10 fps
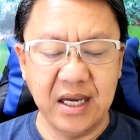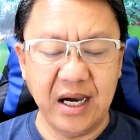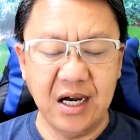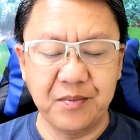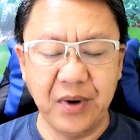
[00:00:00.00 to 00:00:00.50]

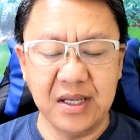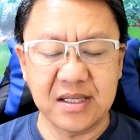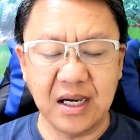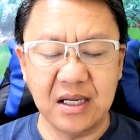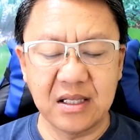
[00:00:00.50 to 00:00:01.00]
I prayed
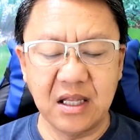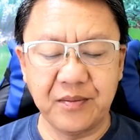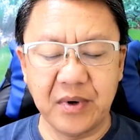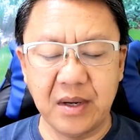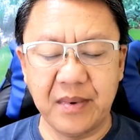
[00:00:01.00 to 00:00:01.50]
silently
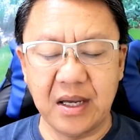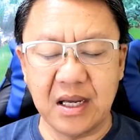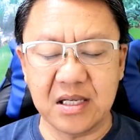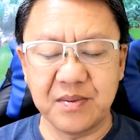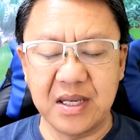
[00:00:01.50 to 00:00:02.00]
for the man
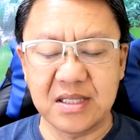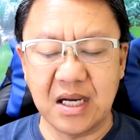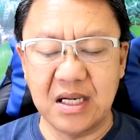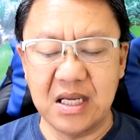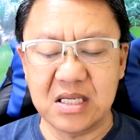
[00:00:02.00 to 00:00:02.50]
as my
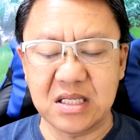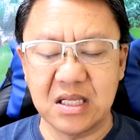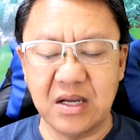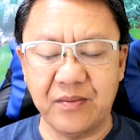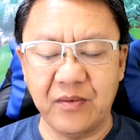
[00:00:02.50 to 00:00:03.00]
son
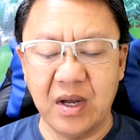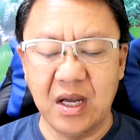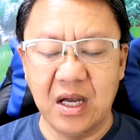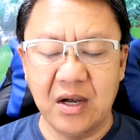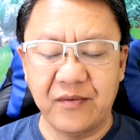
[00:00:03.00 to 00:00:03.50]
listed the
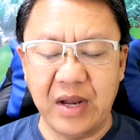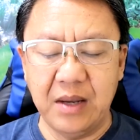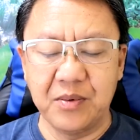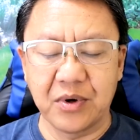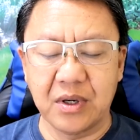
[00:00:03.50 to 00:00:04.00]

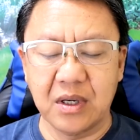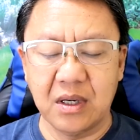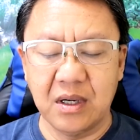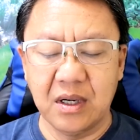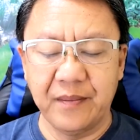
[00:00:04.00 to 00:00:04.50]
flavor
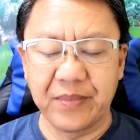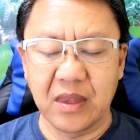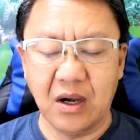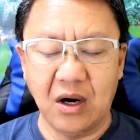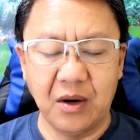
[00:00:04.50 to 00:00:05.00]

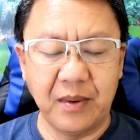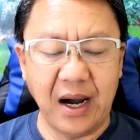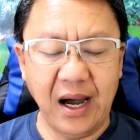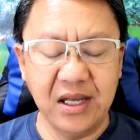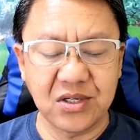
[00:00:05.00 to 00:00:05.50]
of
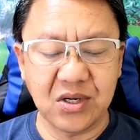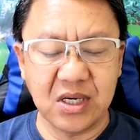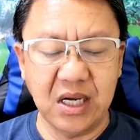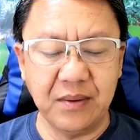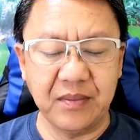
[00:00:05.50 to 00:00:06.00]
ice
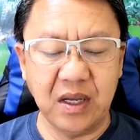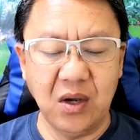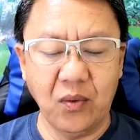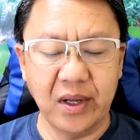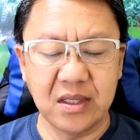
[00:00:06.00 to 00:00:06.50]
cream he
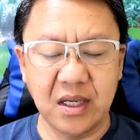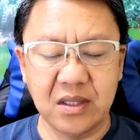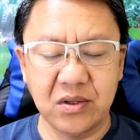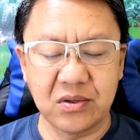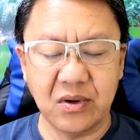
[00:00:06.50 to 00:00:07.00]

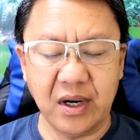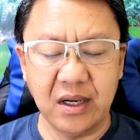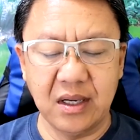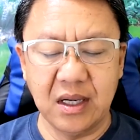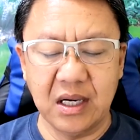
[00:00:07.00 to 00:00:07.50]
wanted to try.